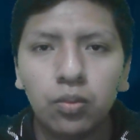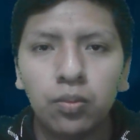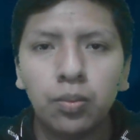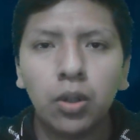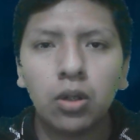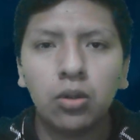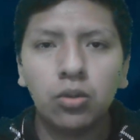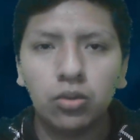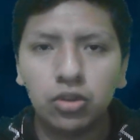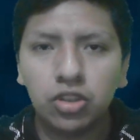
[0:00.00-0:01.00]

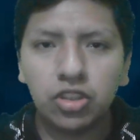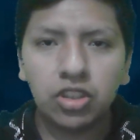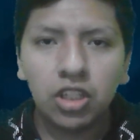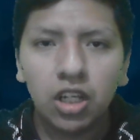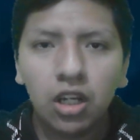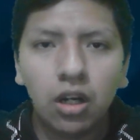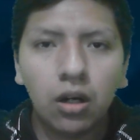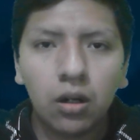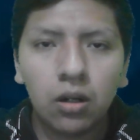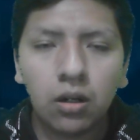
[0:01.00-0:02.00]
focus
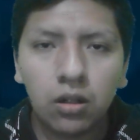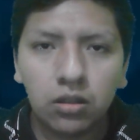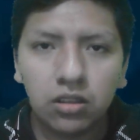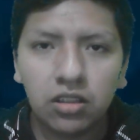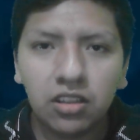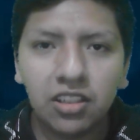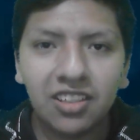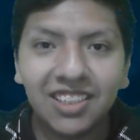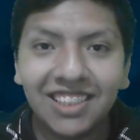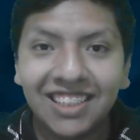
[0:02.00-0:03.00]
on
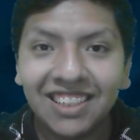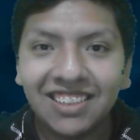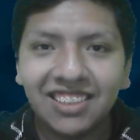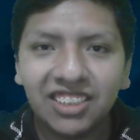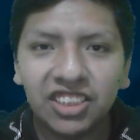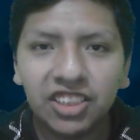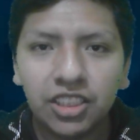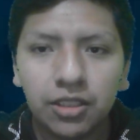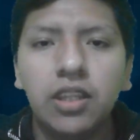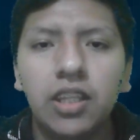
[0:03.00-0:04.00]
learning English.
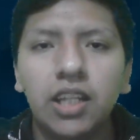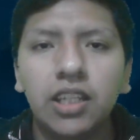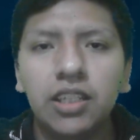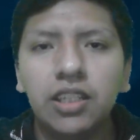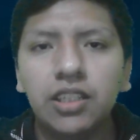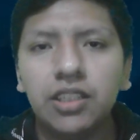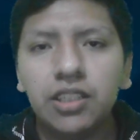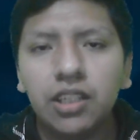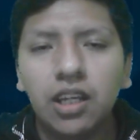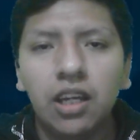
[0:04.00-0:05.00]
That
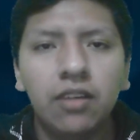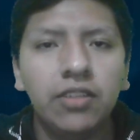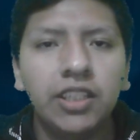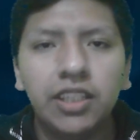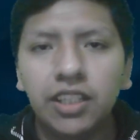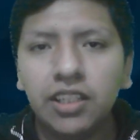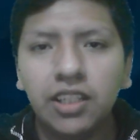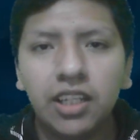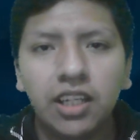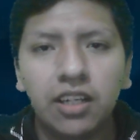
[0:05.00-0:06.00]
is everything that
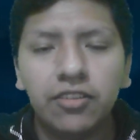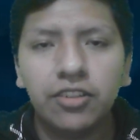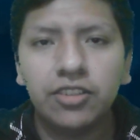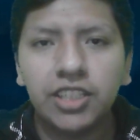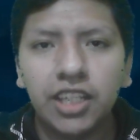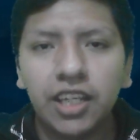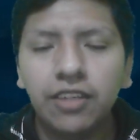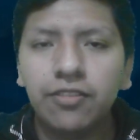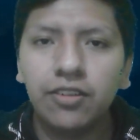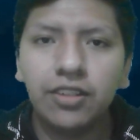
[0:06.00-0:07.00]
I have to
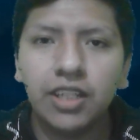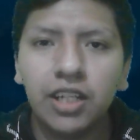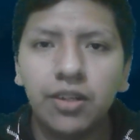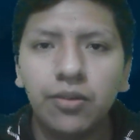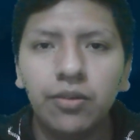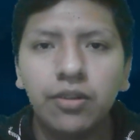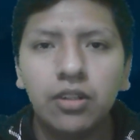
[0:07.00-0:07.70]
say for now.